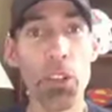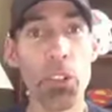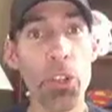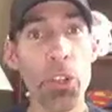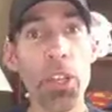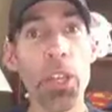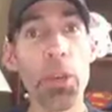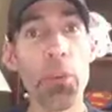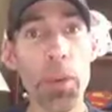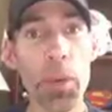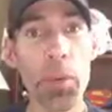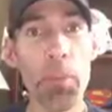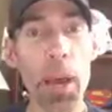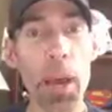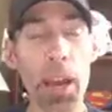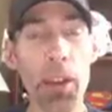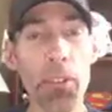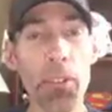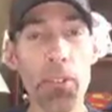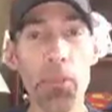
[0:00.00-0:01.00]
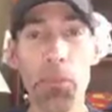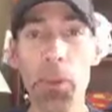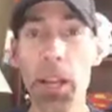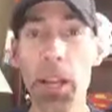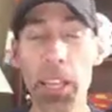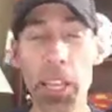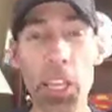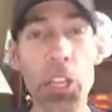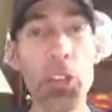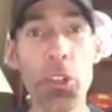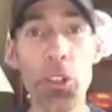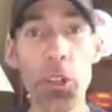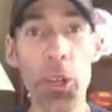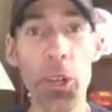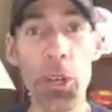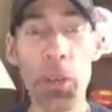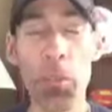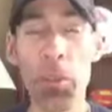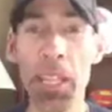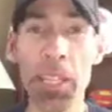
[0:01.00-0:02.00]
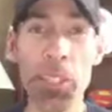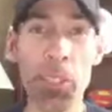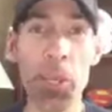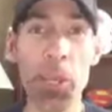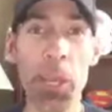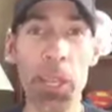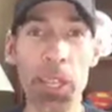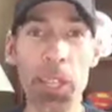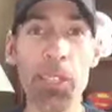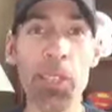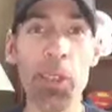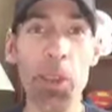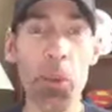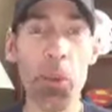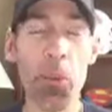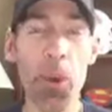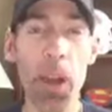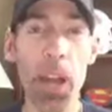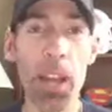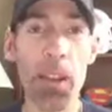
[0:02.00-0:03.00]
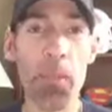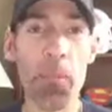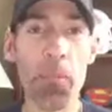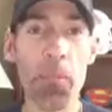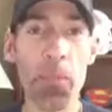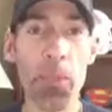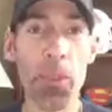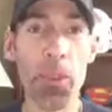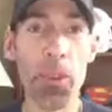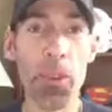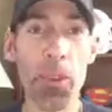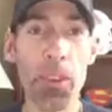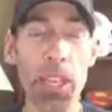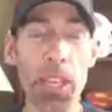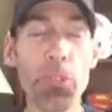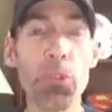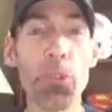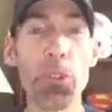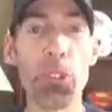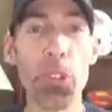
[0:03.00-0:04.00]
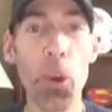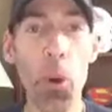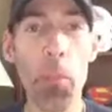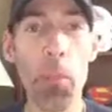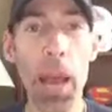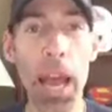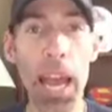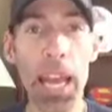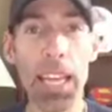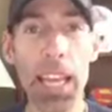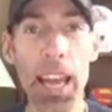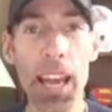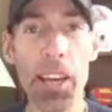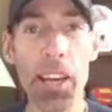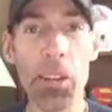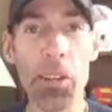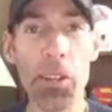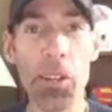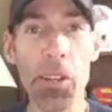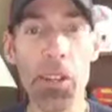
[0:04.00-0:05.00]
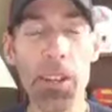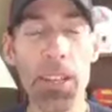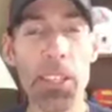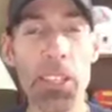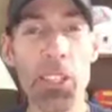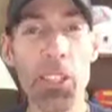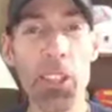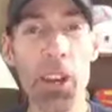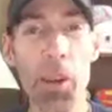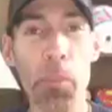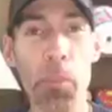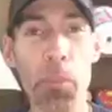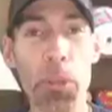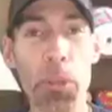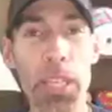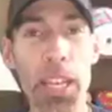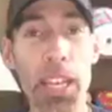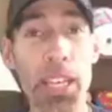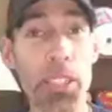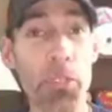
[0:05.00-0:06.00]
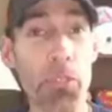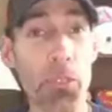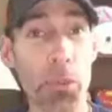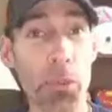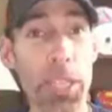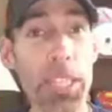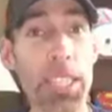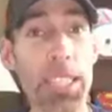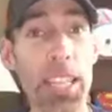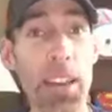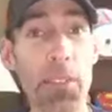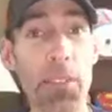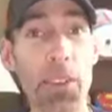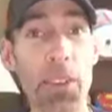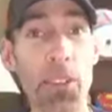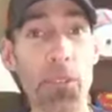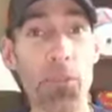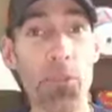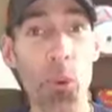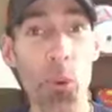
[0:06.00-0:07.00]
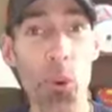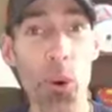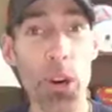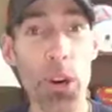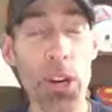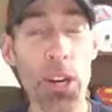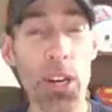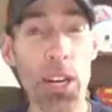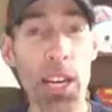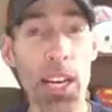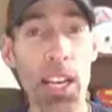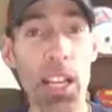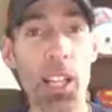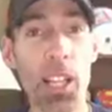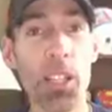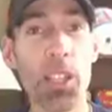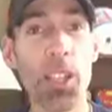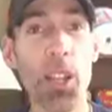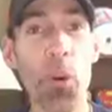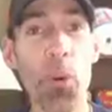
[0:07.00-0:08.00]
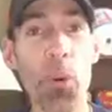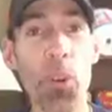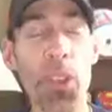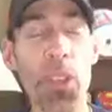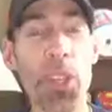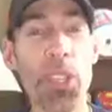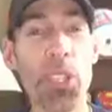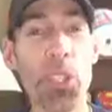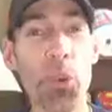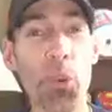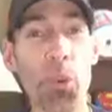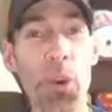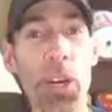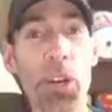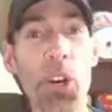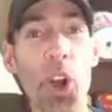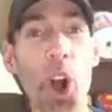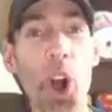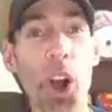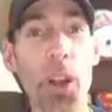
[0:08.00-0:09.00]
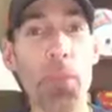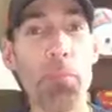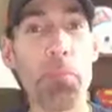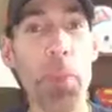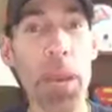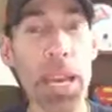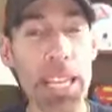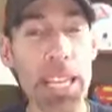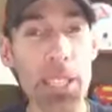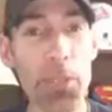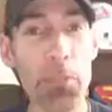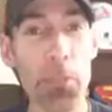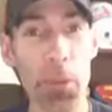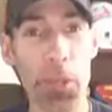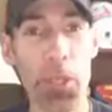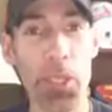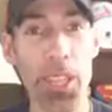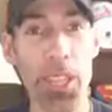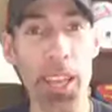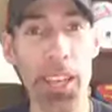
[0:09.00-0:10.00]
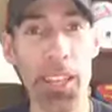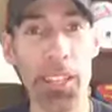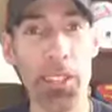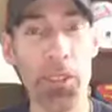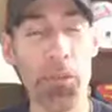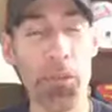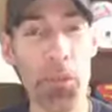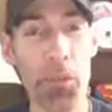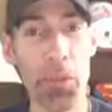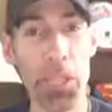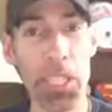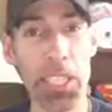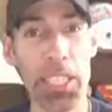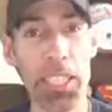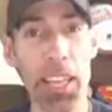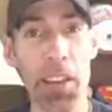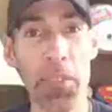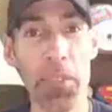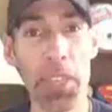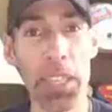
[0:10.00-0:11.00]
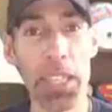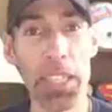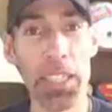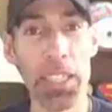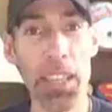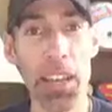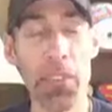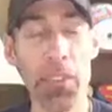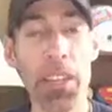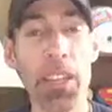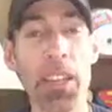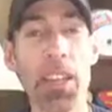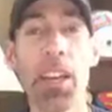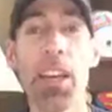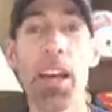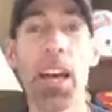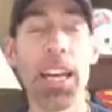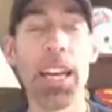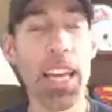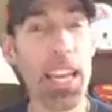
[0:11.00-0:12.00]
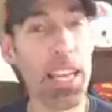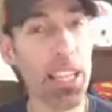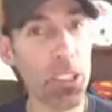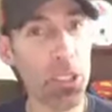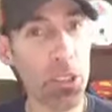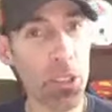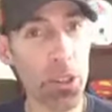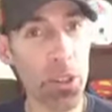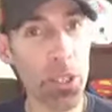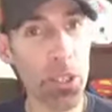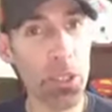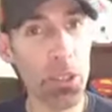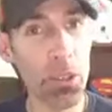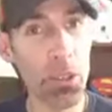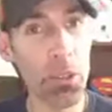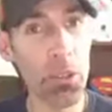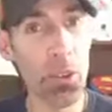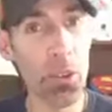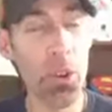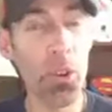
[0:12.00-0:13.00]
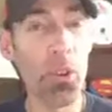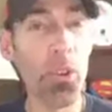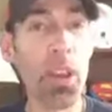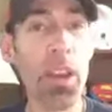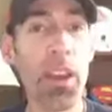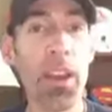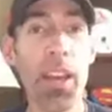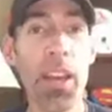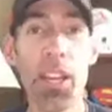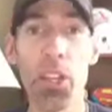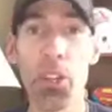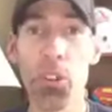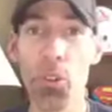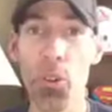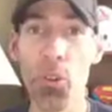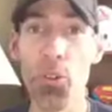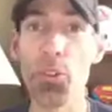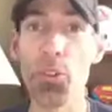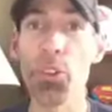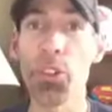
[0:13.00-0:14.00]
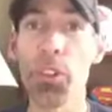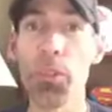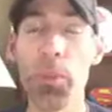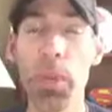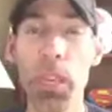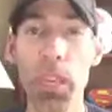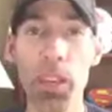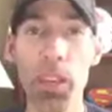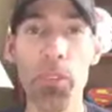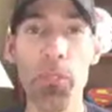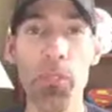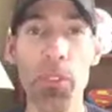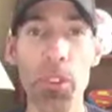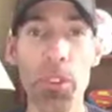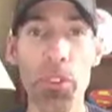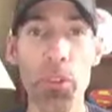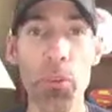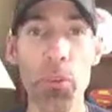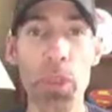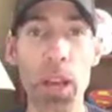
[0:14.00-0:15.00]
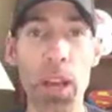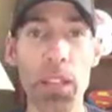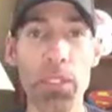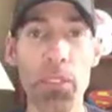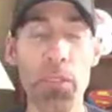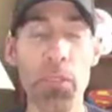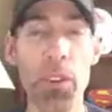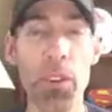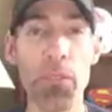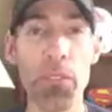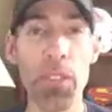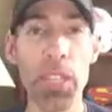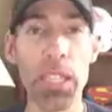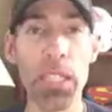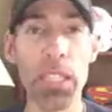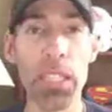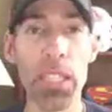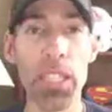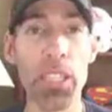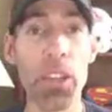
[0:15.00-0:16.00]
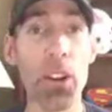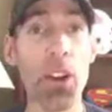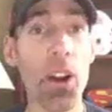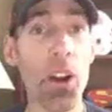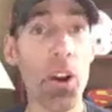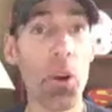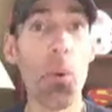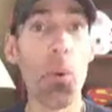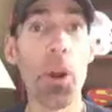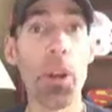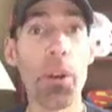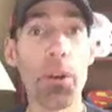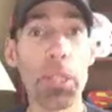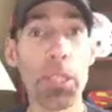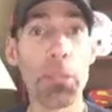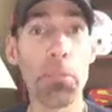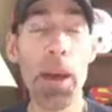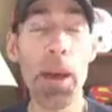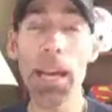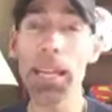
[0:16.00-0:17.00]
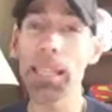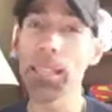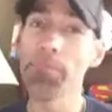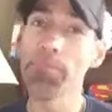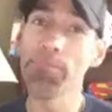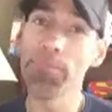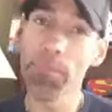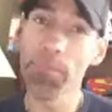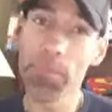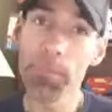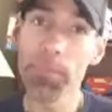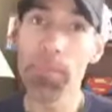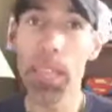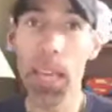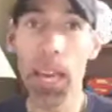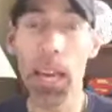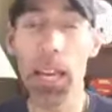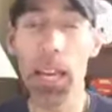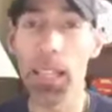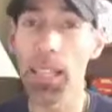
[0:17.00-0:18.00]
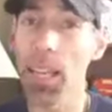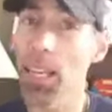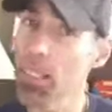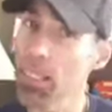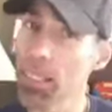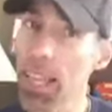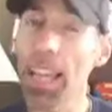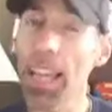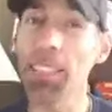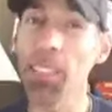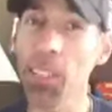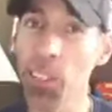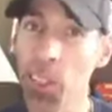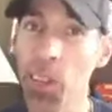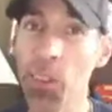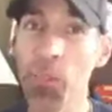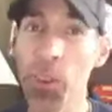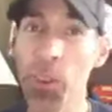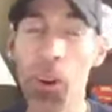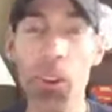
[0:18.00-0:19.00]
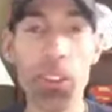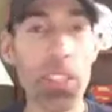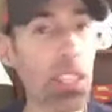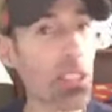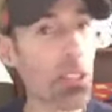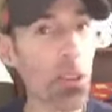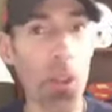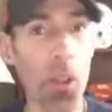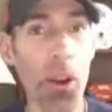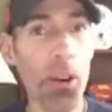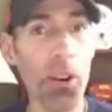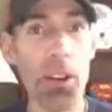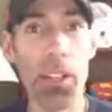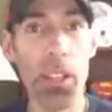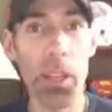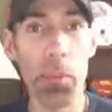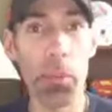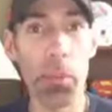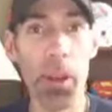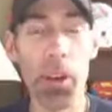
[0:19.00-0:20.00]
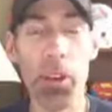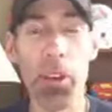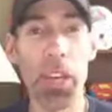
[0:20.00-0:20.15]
Should he rebound? Well, he should. I mean, let's look at this another way. Things were so bad last year. His slugging percentage of 374, lower than his career on-base percentage of 377. Again, he's 32 years old. His shoulder should be healed for the 2015 season. What do you expect? Yeah, that's a tough call. He's no longer an elite player.